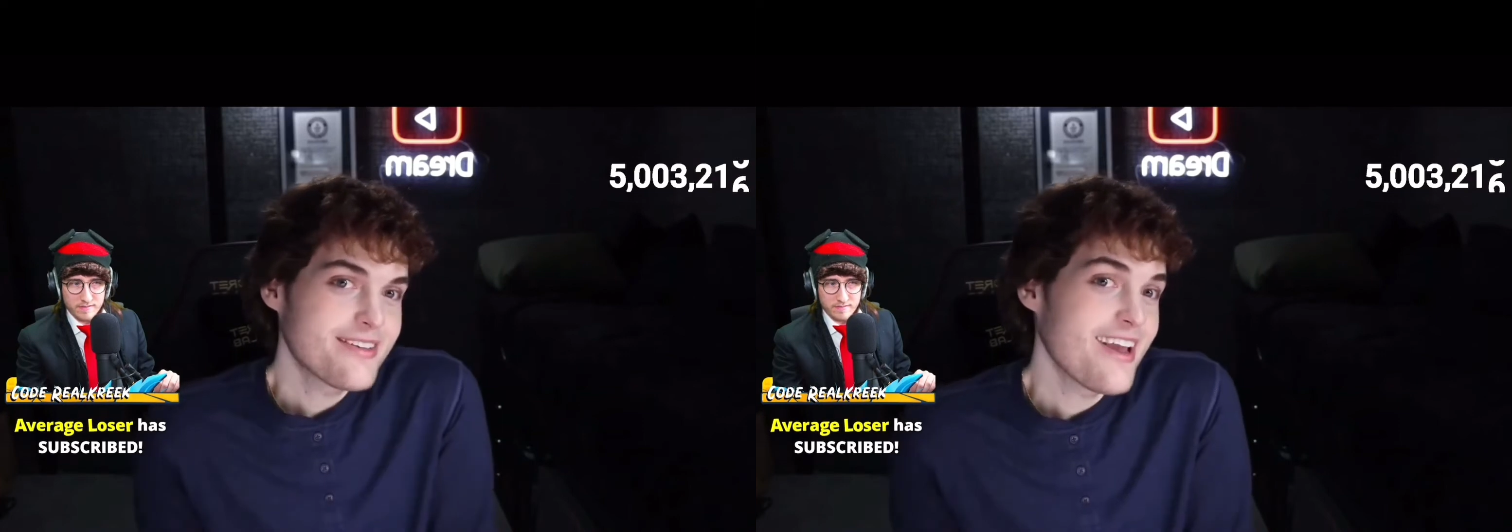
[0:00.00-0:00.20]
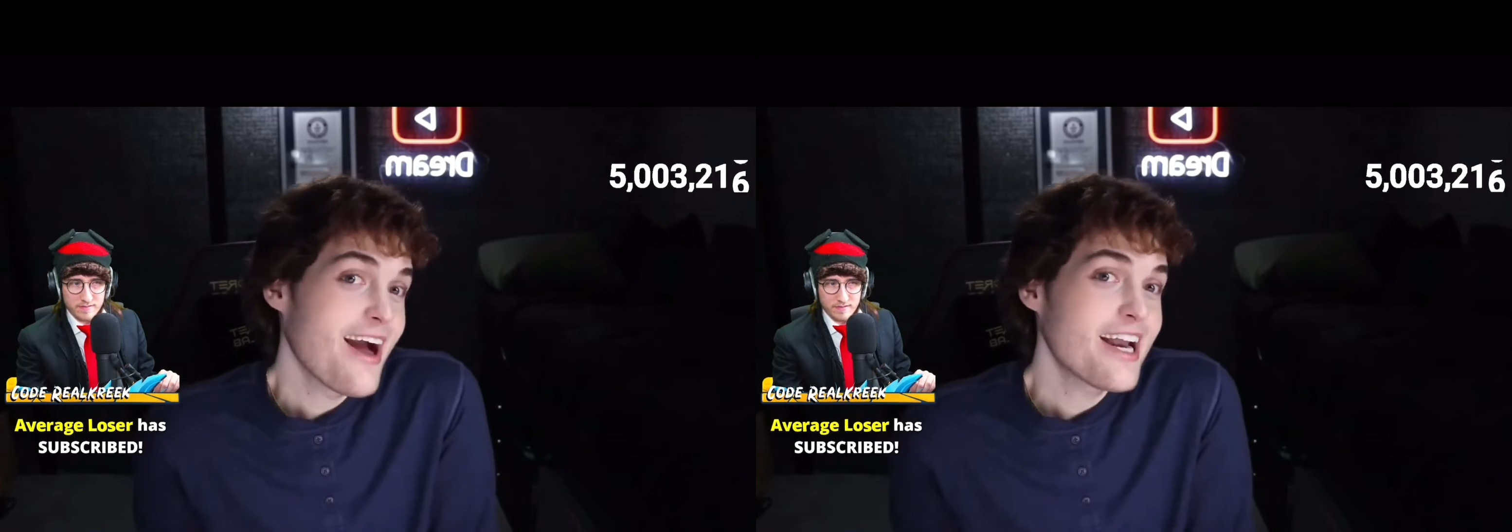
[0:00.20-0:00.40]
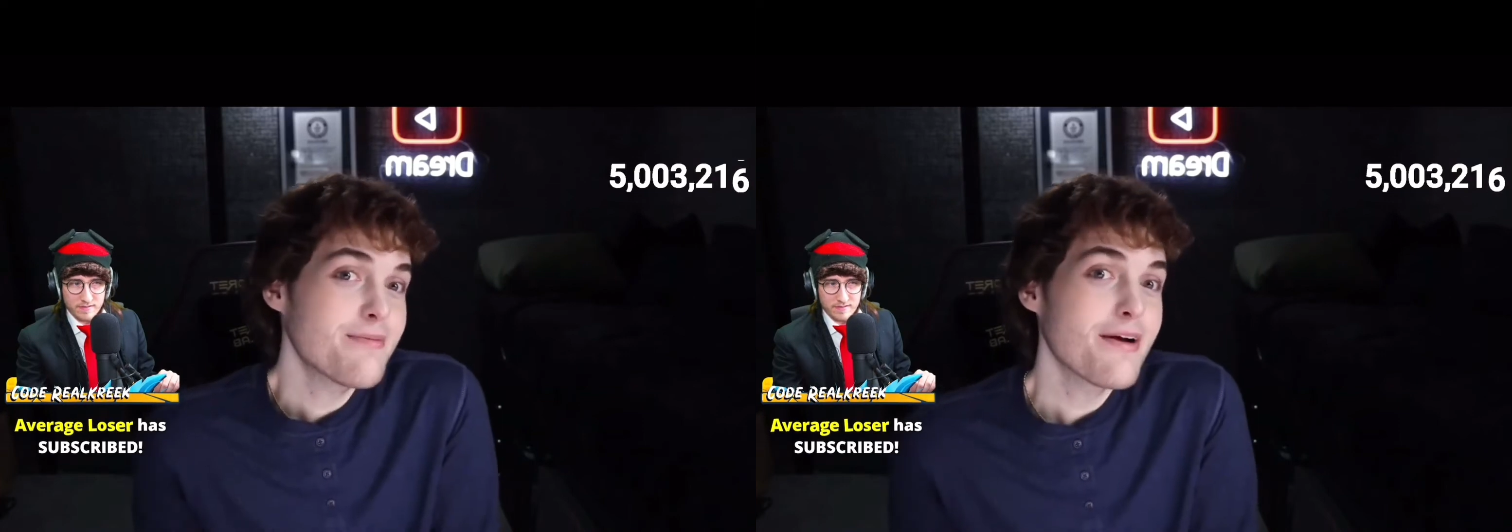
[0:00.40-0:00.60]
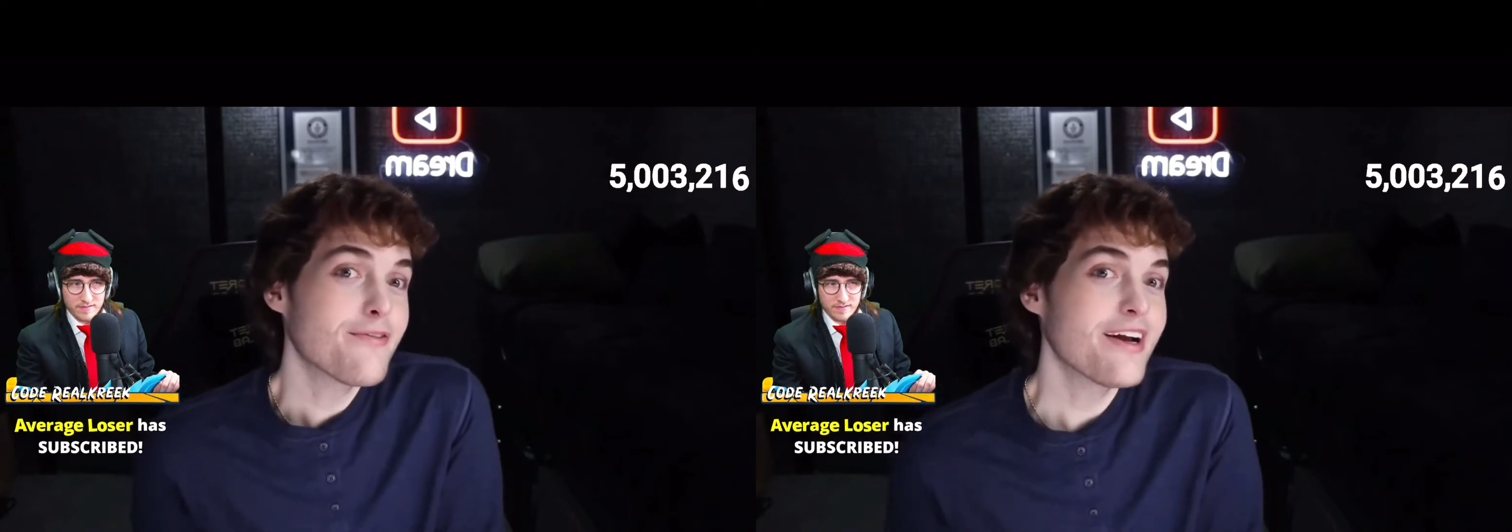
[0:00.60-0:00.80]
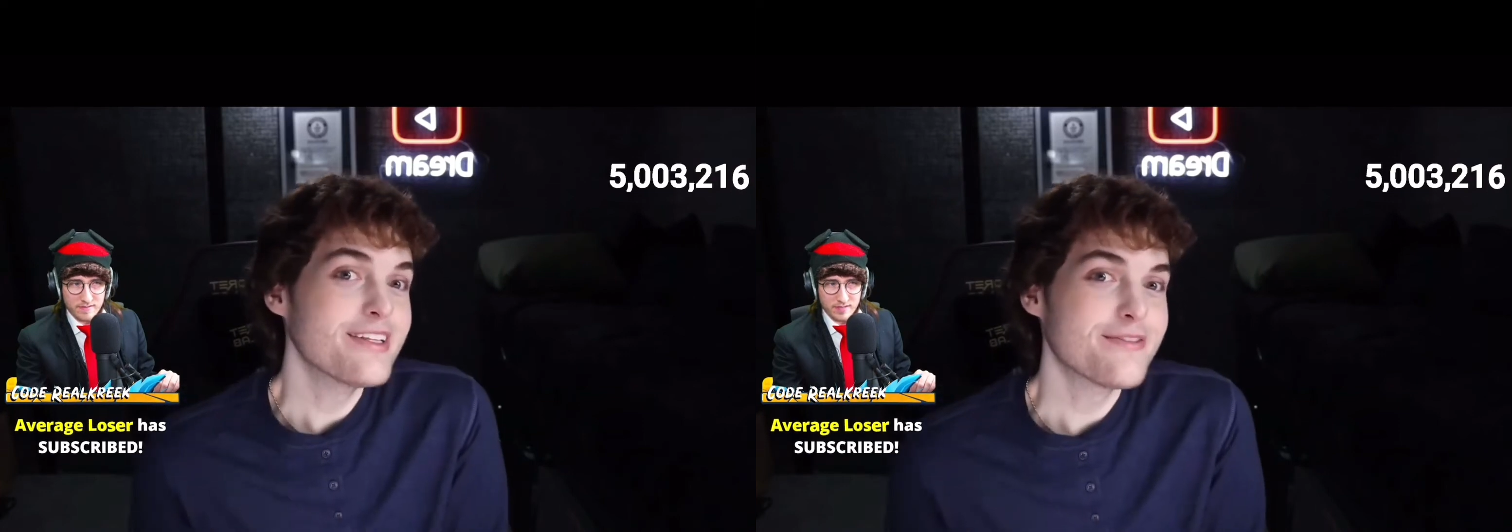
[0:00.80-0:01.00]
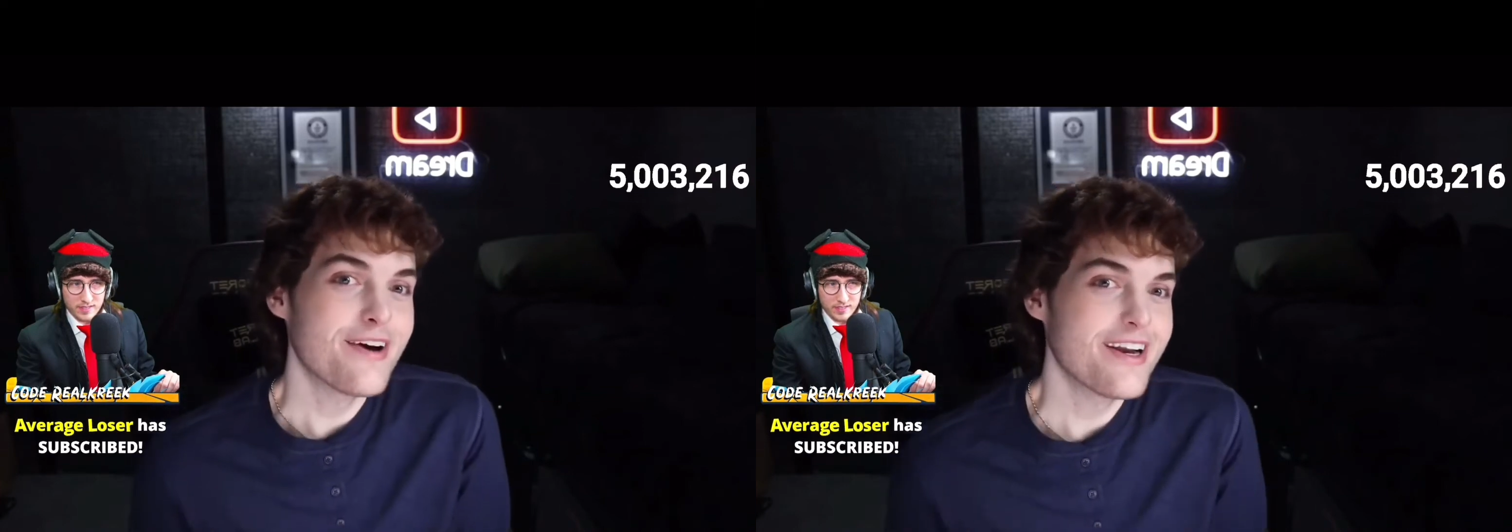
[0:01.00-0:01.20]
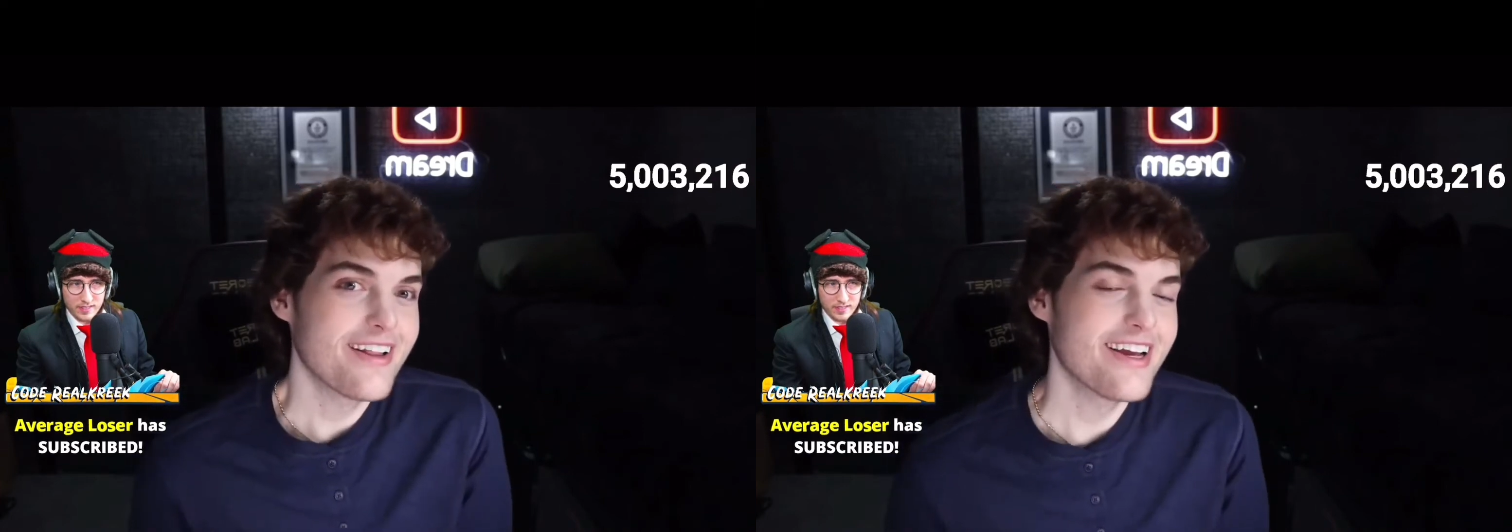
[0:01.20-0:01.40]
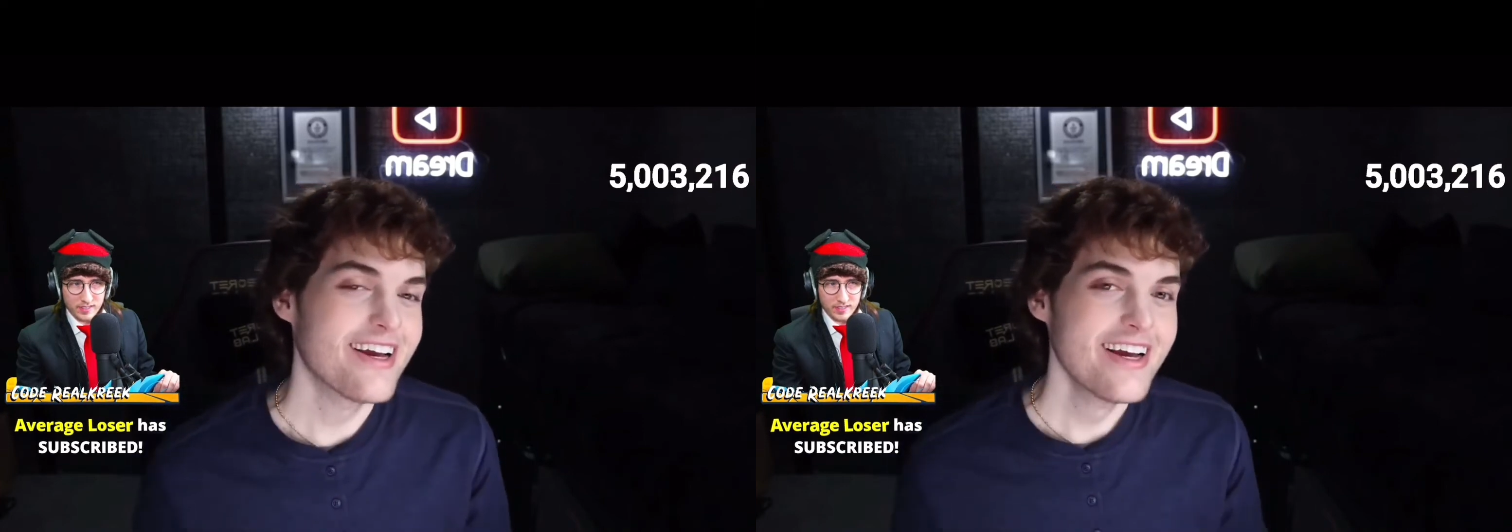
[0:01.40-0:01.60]
say hi to my friends
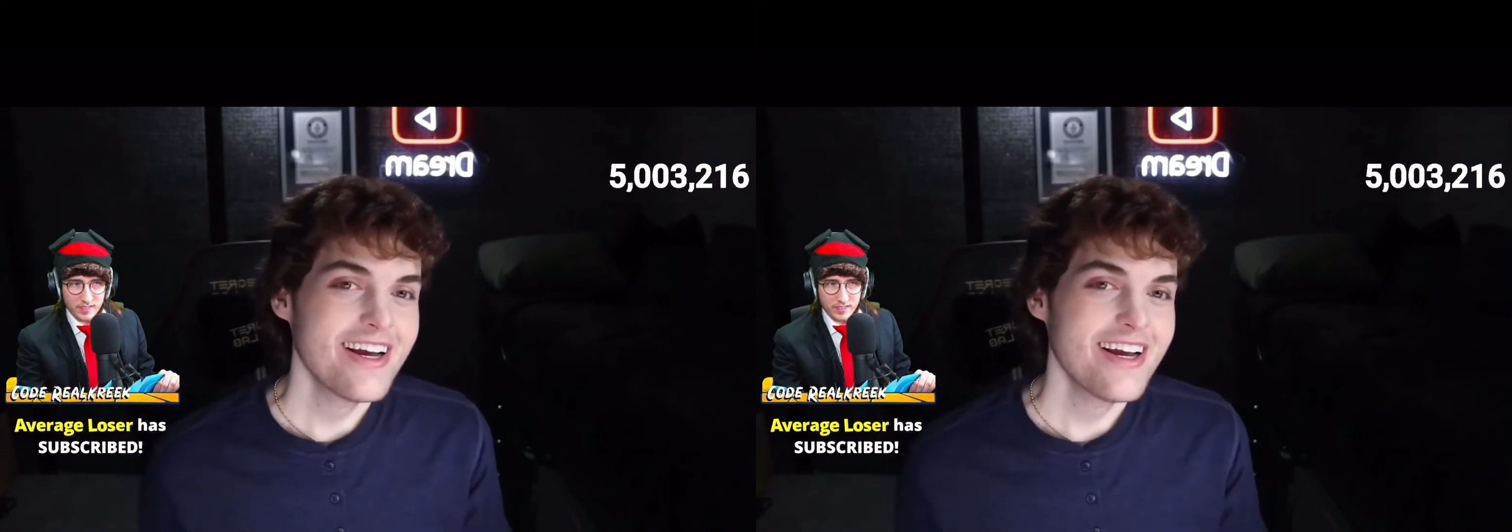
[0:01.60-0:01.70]
finally.